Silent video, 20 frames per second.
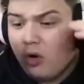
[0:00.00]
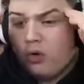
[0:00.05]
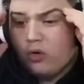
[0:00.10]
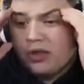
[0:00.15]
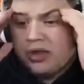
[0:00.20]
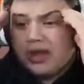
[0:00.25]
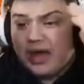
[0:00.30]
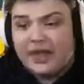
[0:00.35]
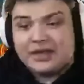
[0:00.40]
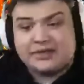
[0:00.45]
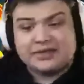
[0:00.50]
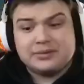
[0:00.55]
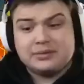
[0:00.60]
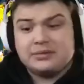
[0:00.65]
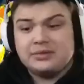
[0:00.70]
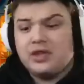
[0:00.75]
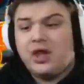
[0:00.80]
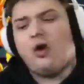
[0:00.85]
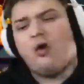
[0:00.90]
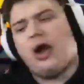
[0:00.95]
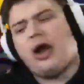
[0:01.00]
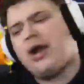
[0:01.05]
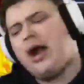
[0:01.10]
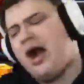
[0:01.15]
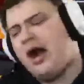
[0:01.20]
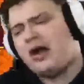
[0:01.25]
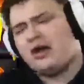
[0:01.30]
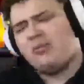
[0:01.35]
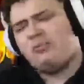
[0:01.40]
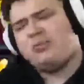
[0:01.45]
Yes! No, I
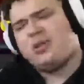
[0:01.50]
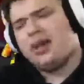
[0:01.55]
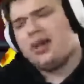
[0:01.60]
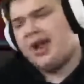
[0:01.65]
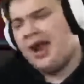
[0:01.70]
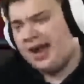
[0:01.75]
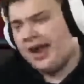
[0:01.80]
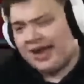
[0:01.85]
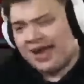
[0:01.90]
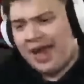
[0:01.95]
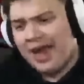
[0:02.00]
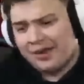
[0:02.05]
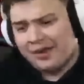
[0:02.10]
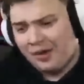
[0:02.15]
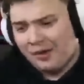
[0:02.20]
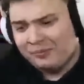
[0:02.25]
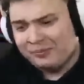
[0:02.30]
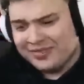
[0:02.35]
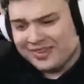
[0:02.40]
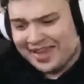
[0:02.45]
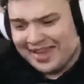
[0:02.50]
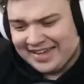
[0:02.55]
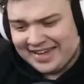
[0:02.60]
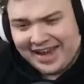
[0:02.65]
can't complain. I can't complain. I